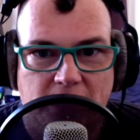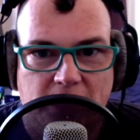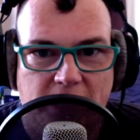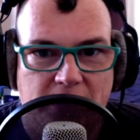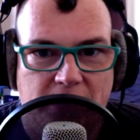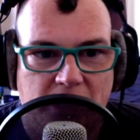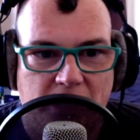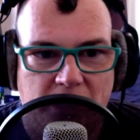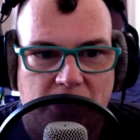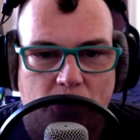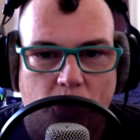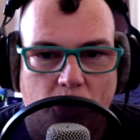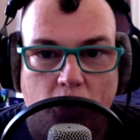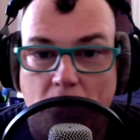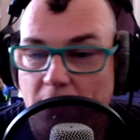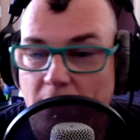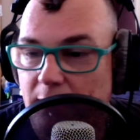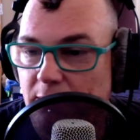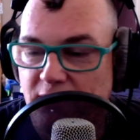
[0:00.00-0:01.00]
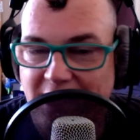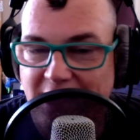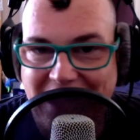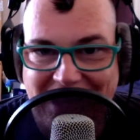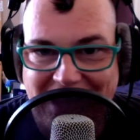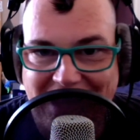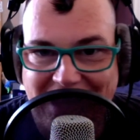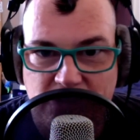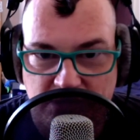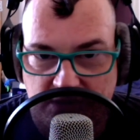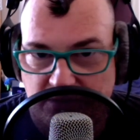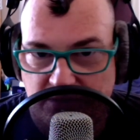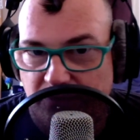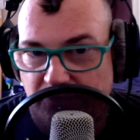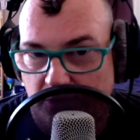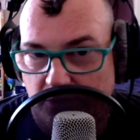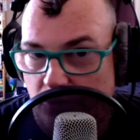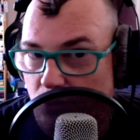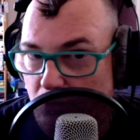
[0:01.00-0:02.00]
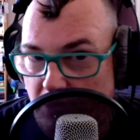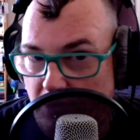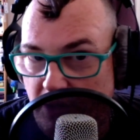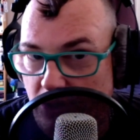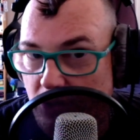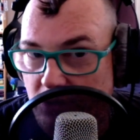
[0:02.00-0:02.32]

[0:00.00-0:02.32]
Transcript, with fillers: and then, or maybe the edges of the phone would